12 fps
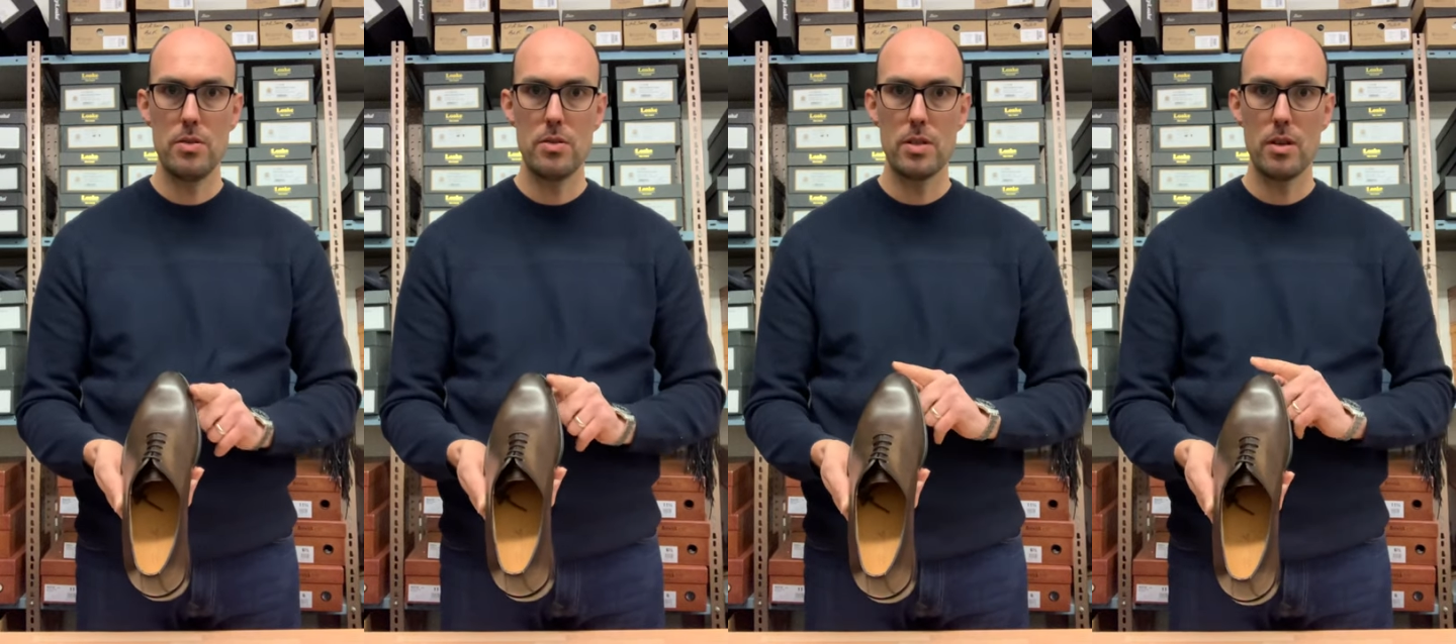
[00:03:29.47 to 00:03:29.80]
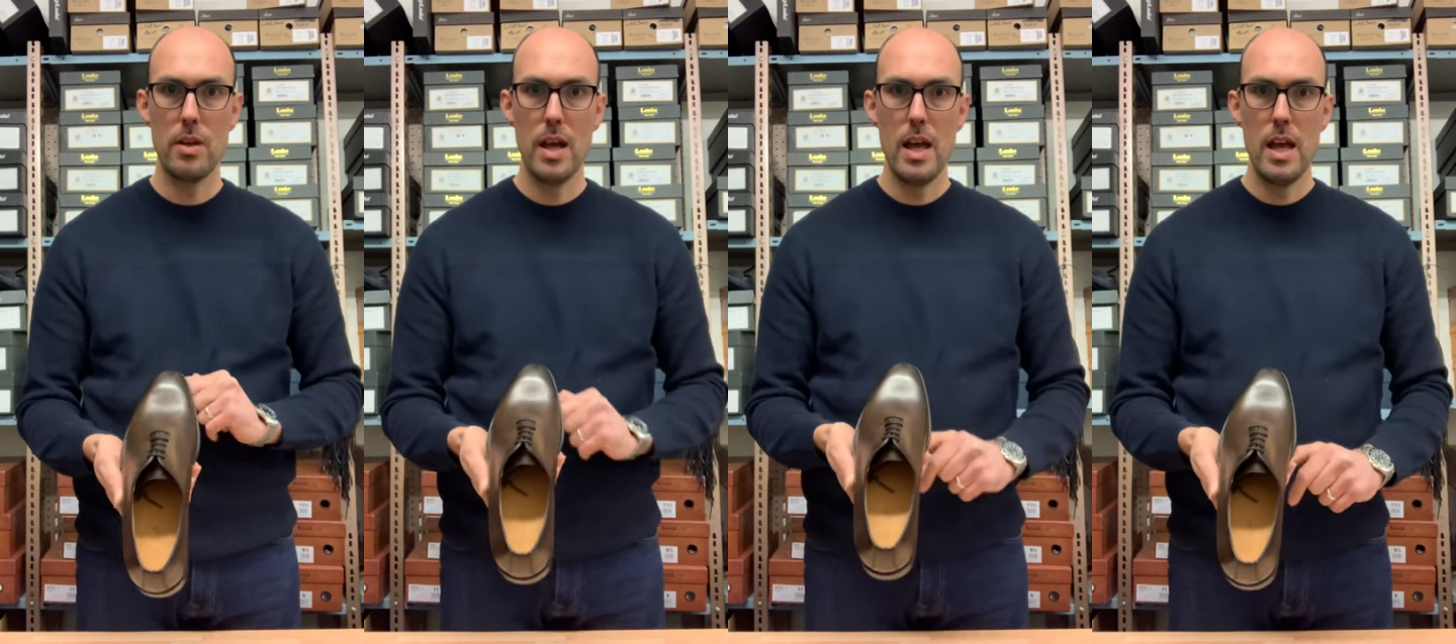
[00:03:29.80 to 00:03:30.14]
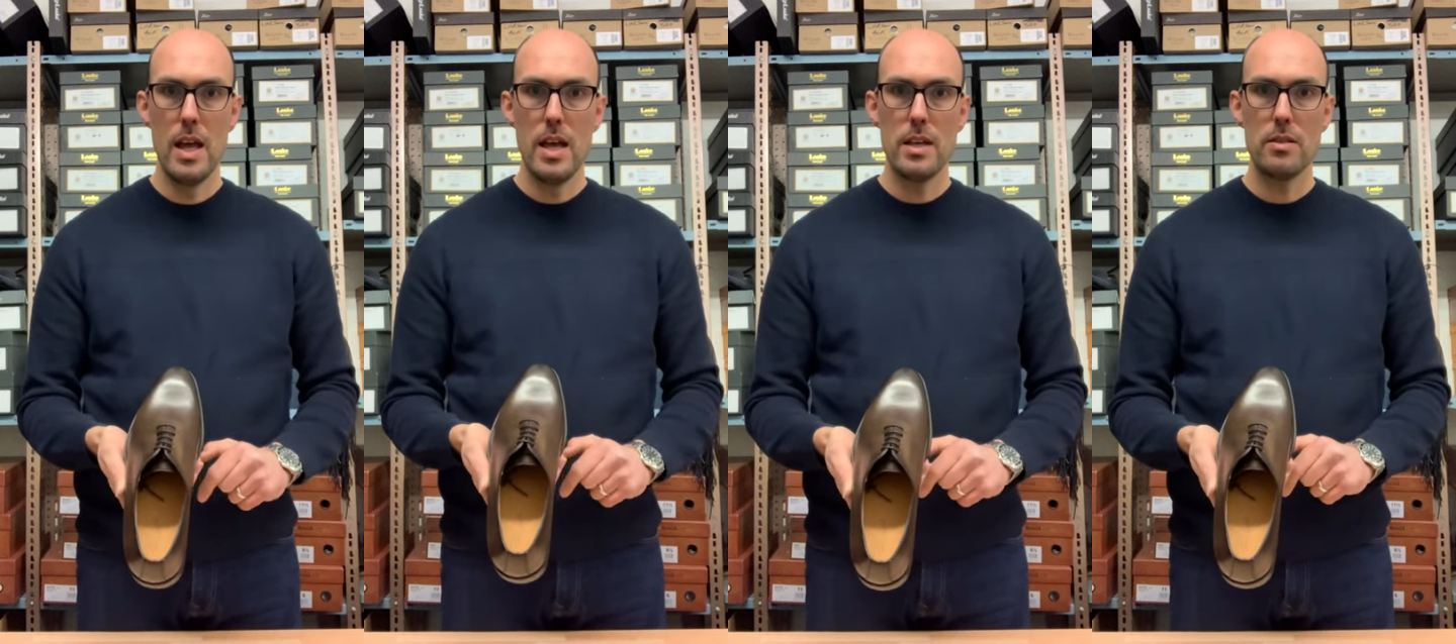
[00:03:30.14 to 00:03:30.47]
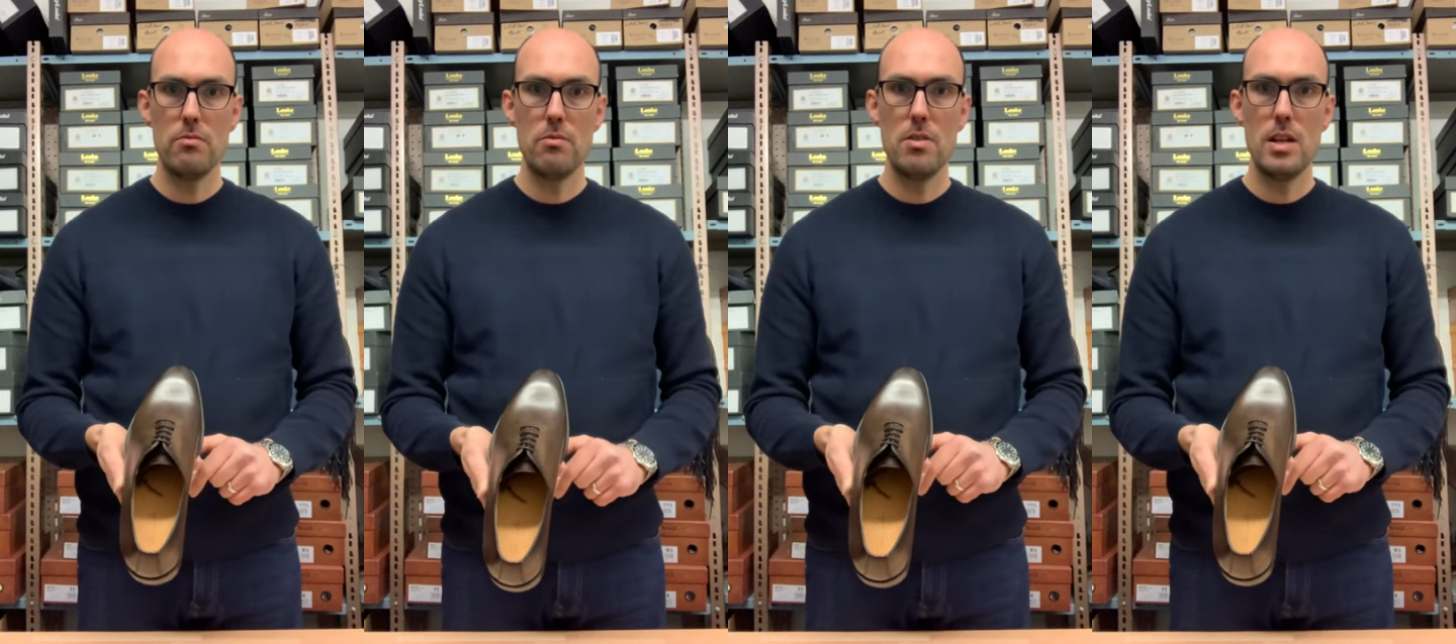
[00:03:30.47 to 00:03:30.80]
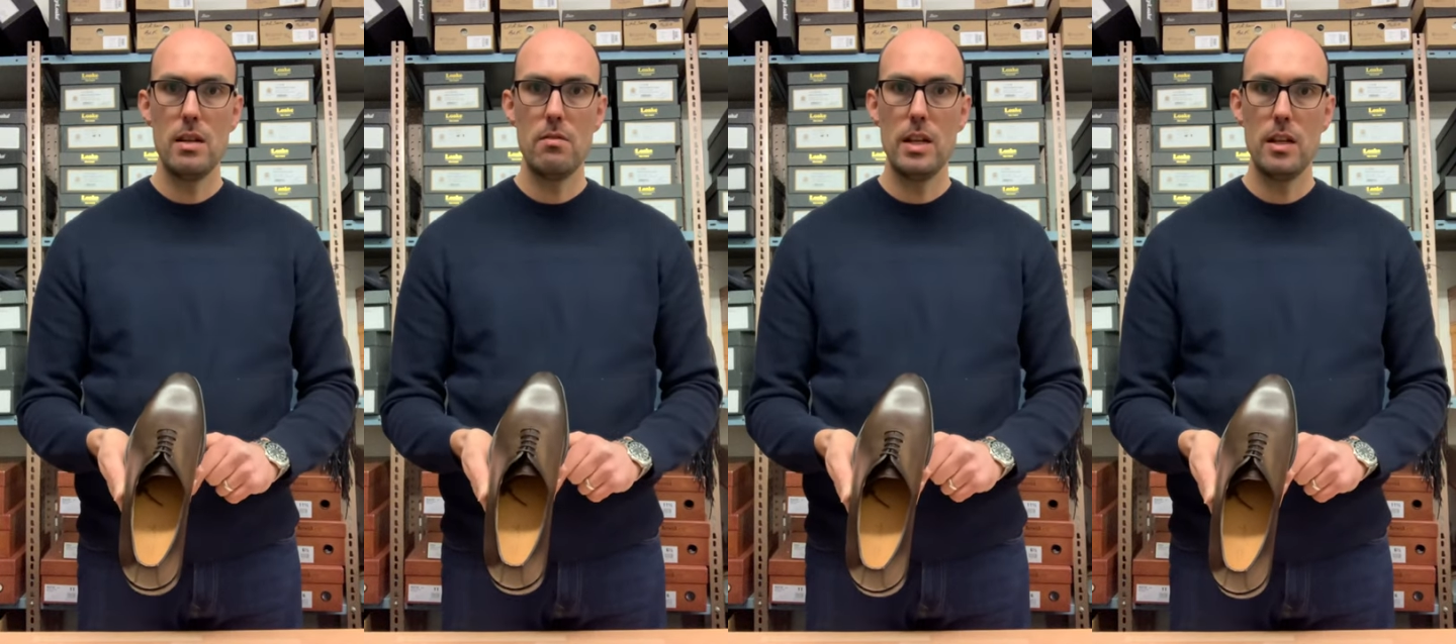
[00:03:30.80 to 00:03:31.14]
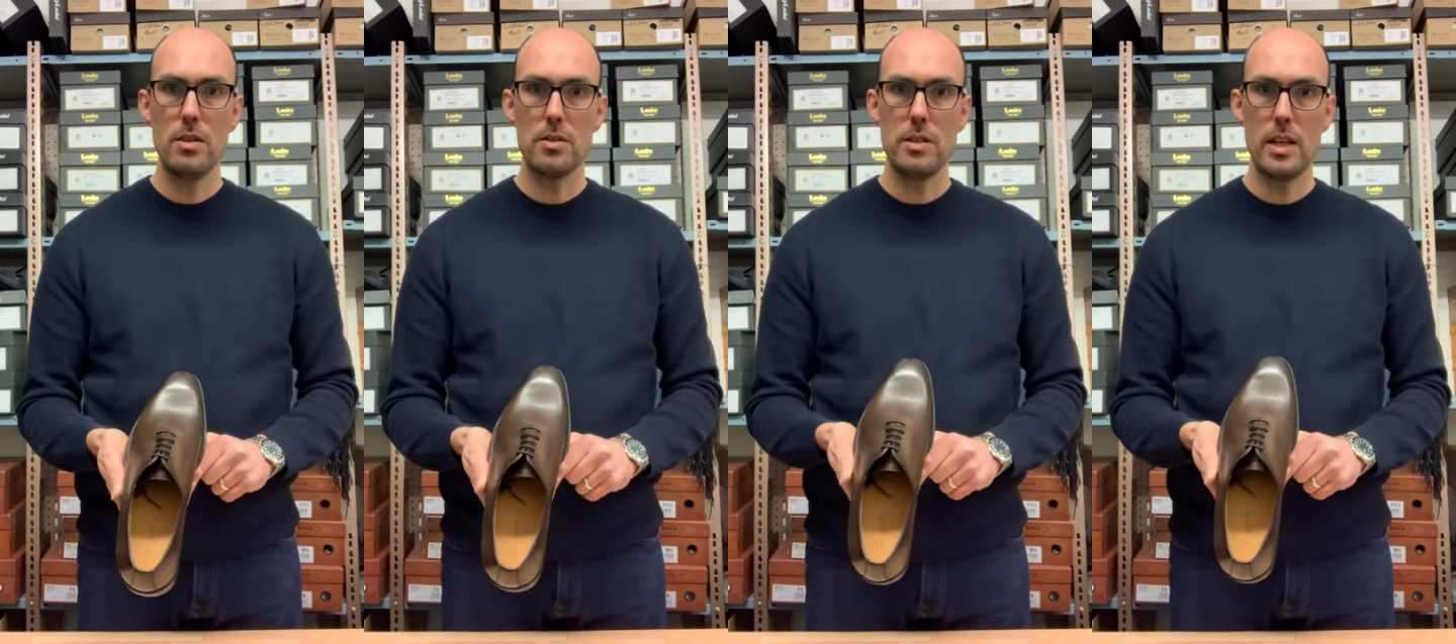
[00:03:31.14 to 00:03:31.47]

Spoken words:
So really, really looks